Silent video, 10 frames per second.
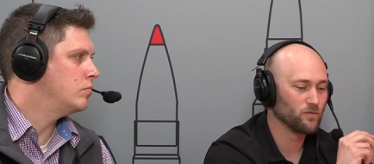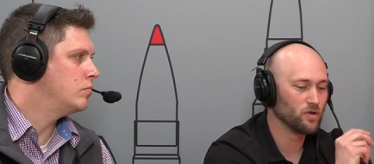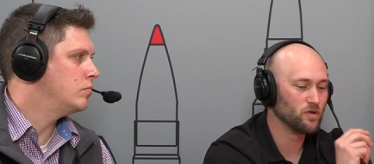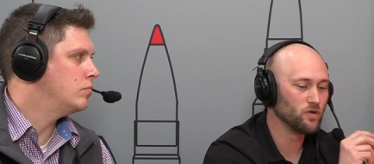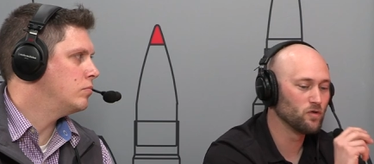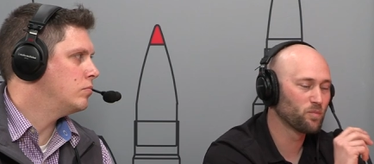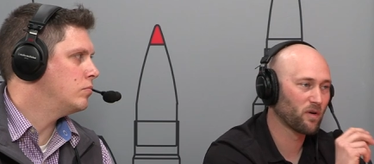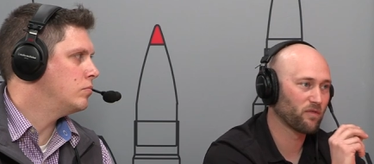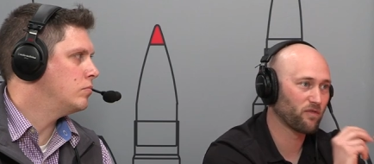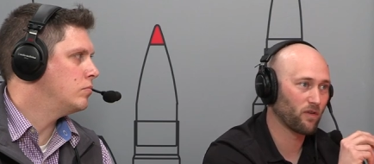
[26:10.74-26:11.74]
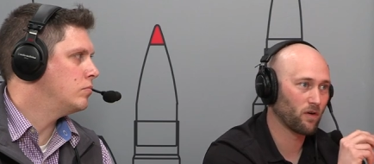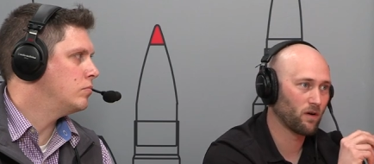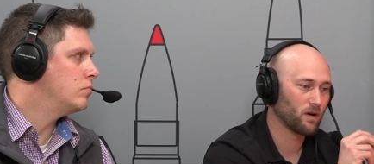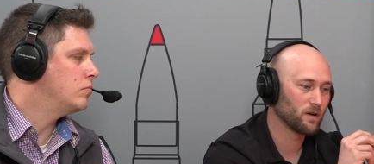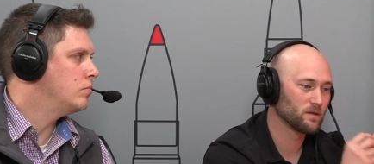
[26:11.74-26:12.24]
Speaker 1: Do you
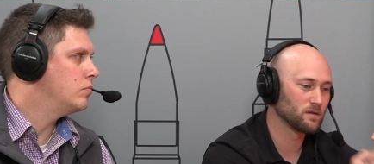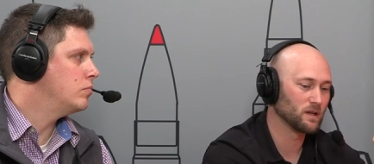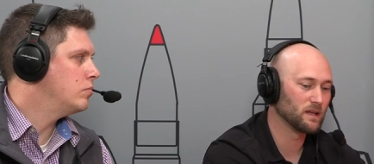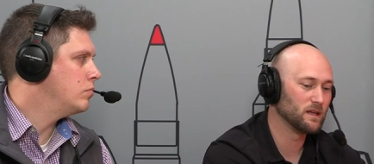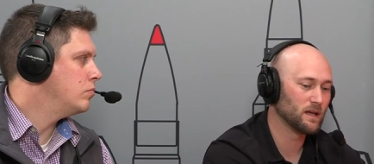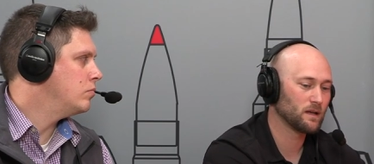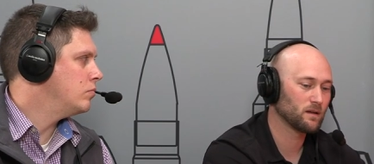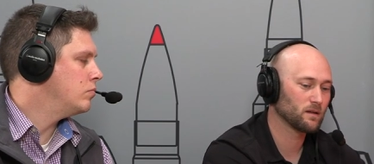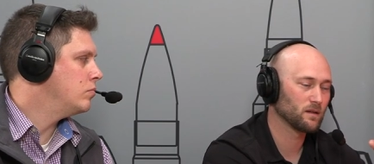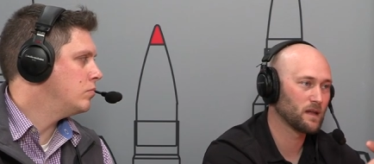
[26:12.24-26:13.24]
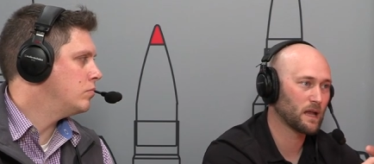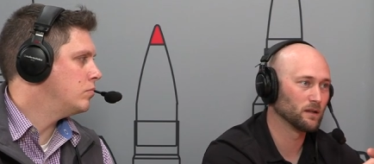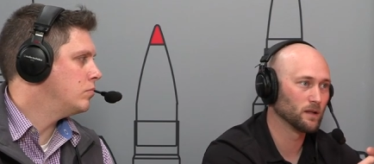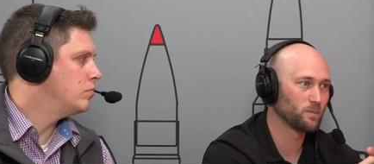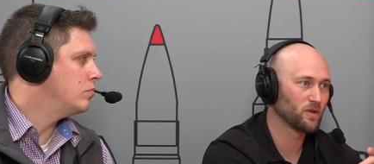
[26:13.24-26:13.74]
prefer to get that
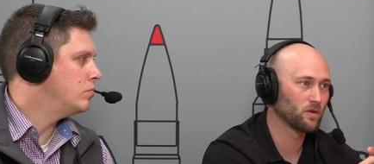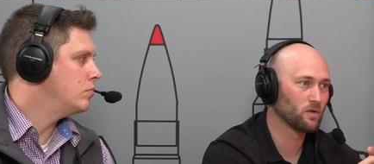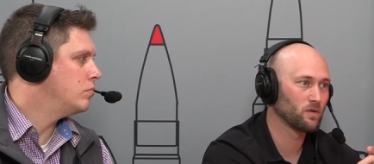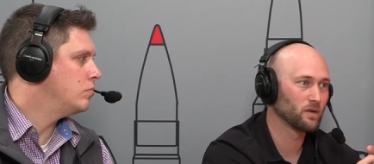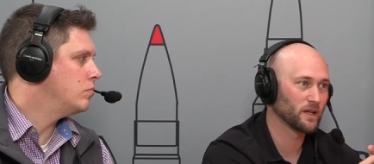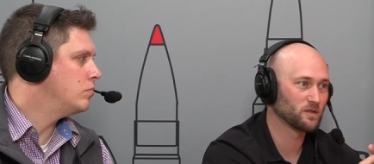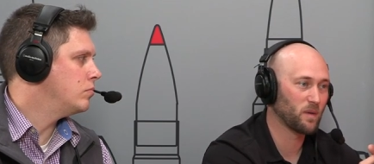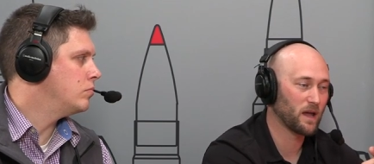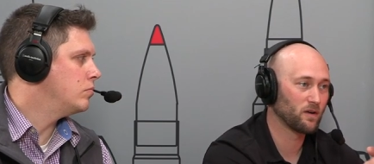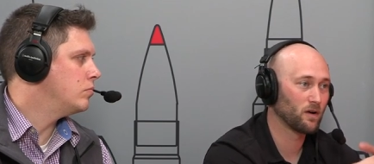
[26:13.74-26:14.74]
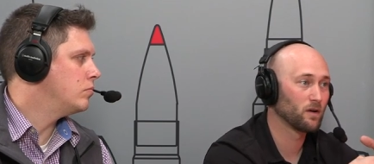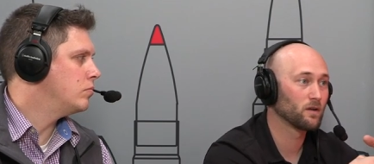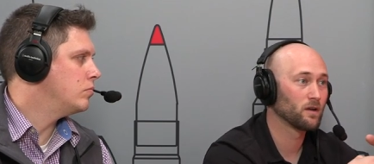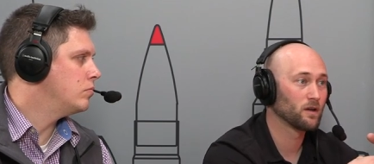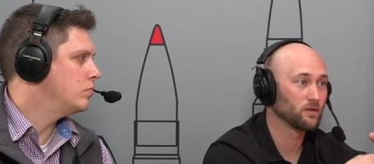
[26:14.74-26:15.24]
elliptical expander?
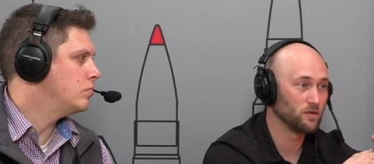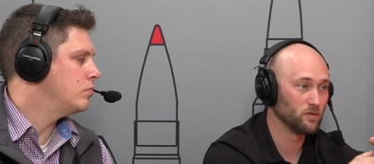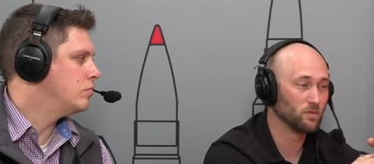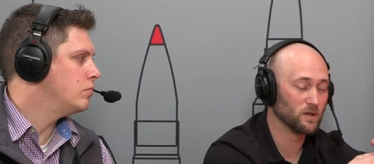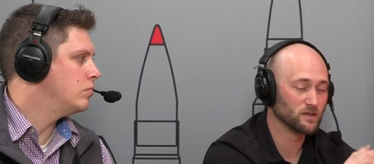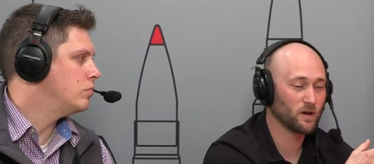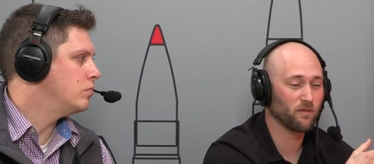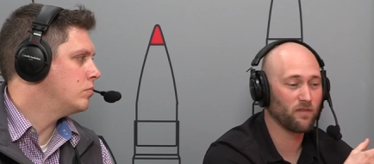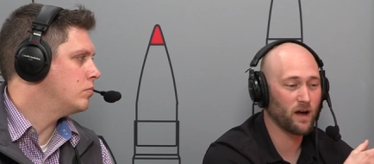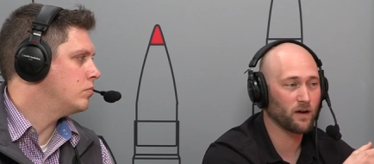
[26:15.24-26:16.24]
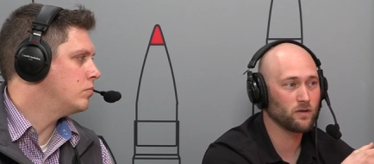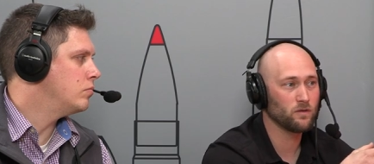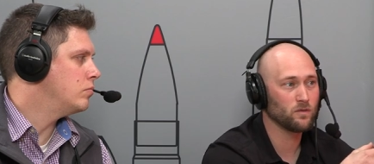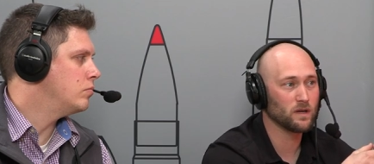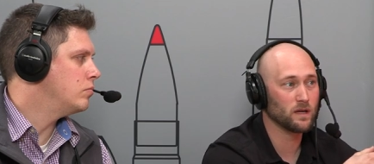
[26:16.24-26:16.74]
Do you, is there
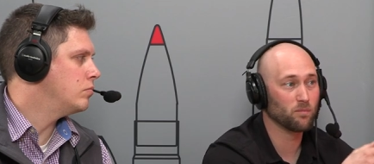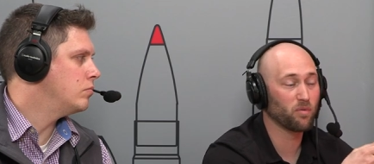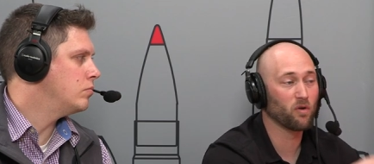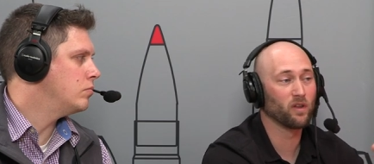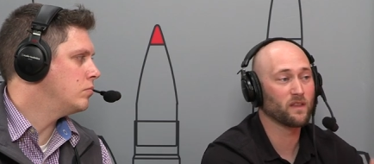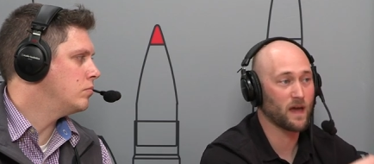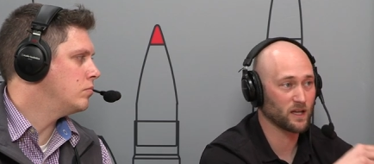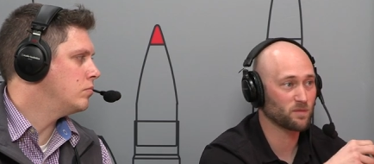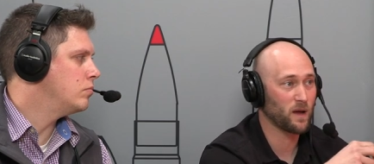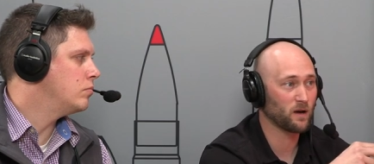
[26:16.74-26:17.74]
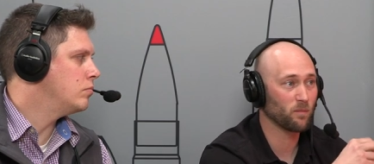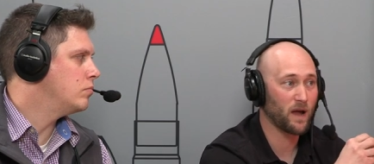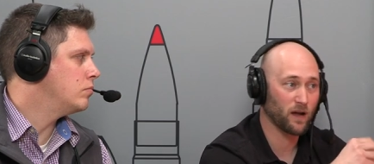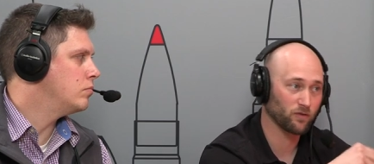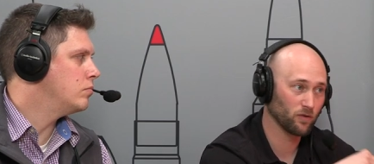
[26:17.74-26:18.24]
value in pulling that expander
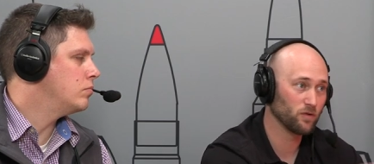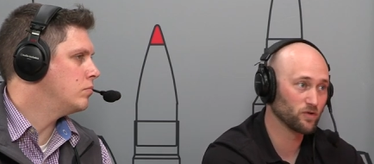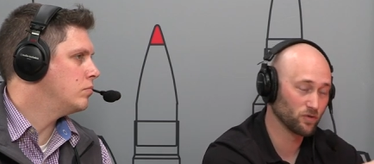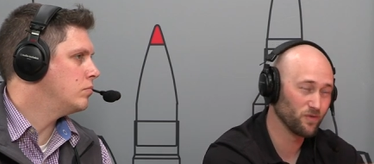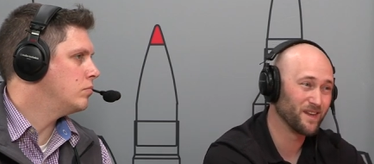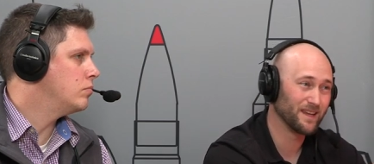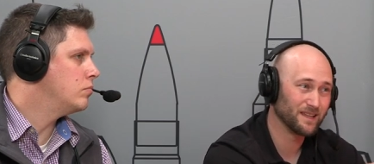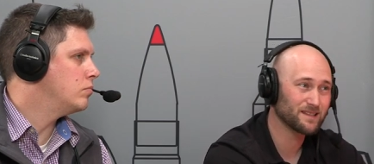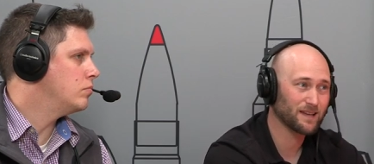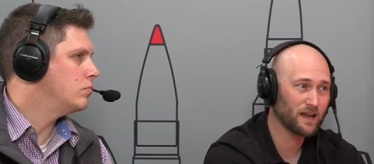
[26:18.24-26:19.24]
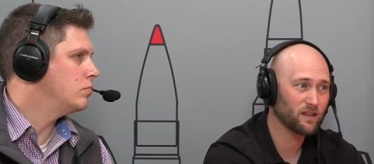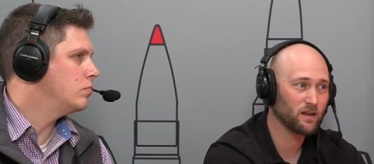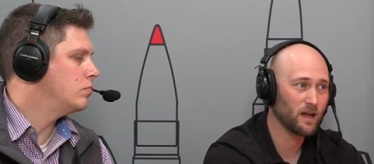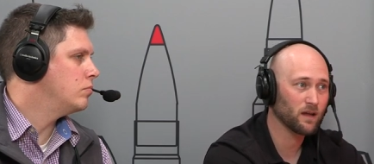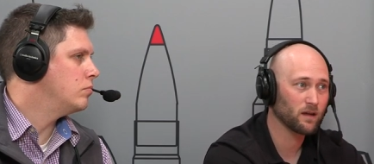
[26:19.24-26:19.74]
back through to true the inside of
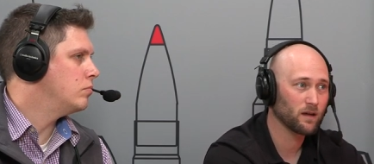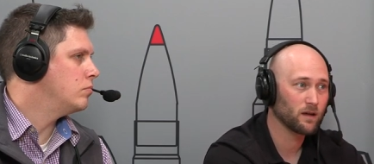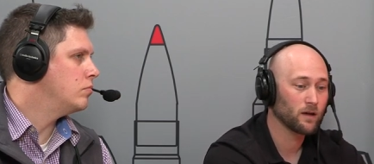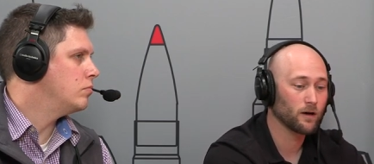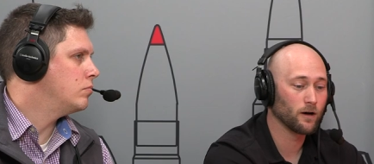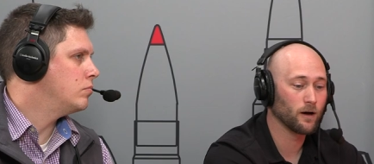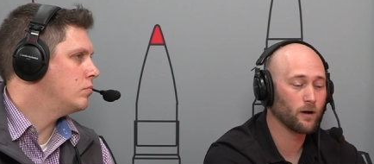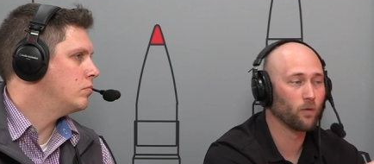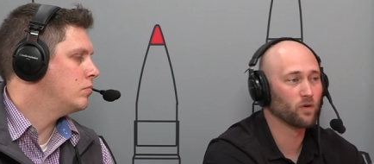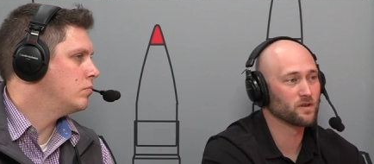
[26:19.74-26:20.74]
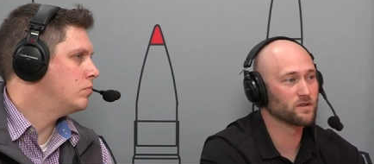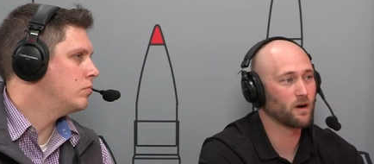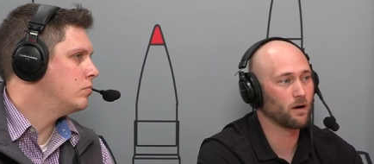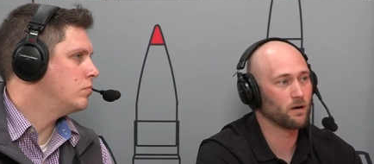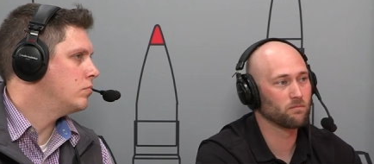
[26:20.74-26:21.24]
the neck, uh, or is
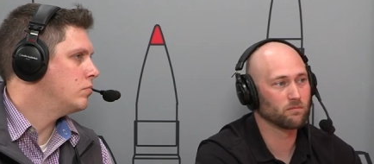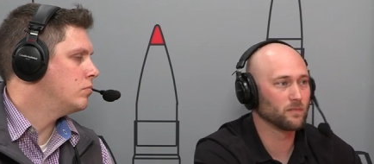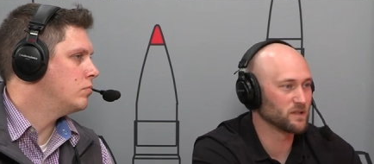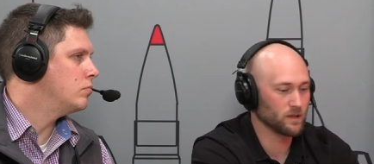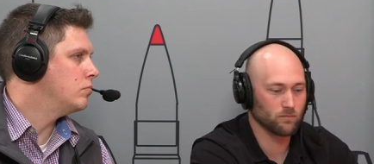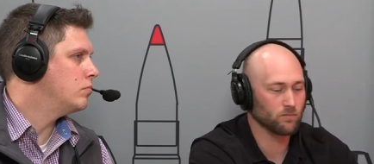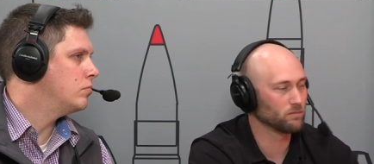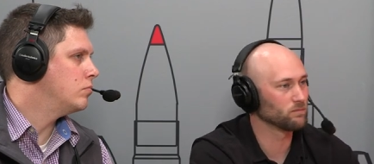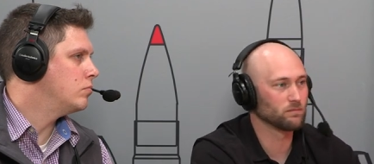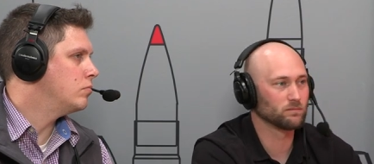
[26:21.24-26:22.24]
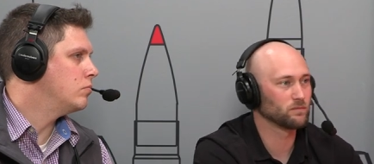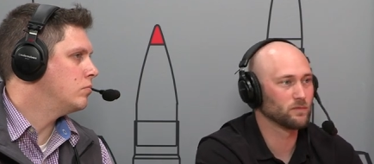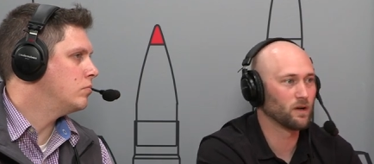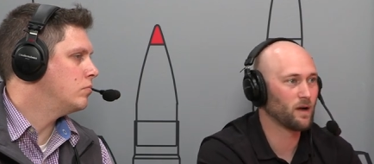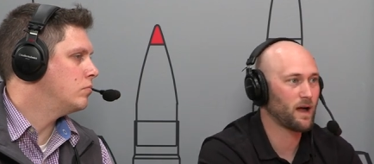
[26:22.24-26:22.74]
there is it?
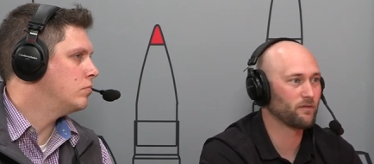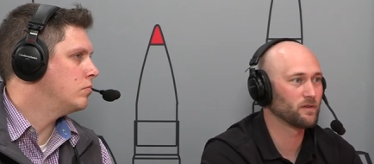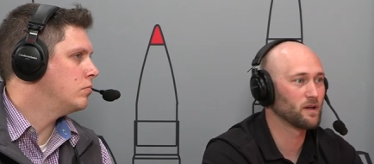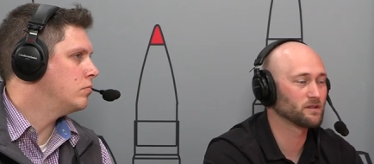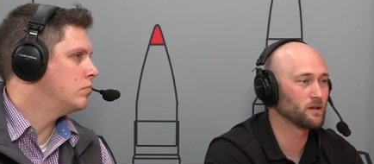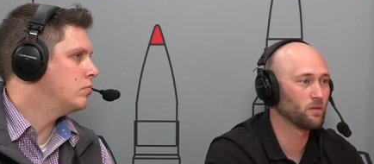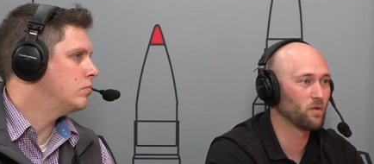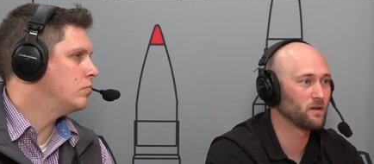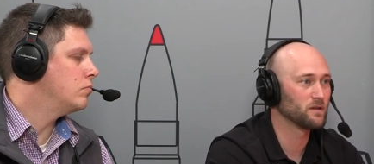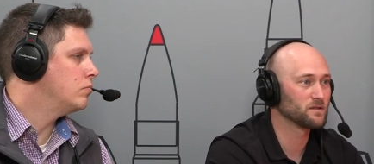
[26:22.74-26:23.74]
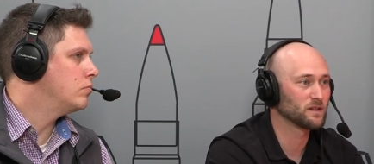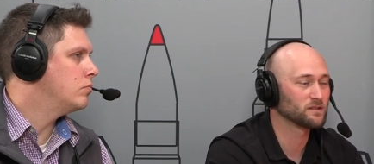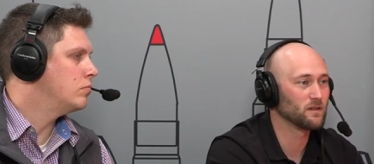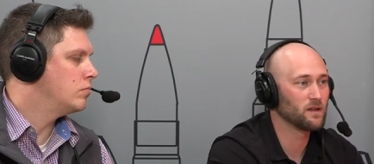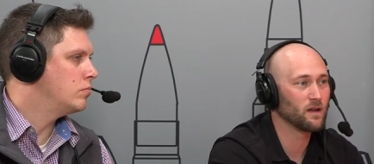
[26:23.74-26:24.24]
You know, half a dozen in one and
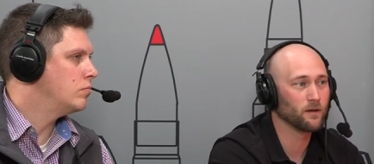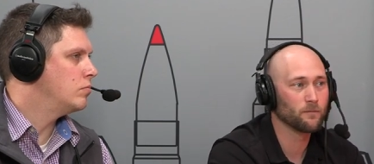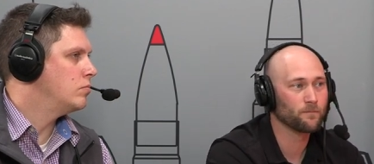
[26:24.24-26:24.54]
six in the other?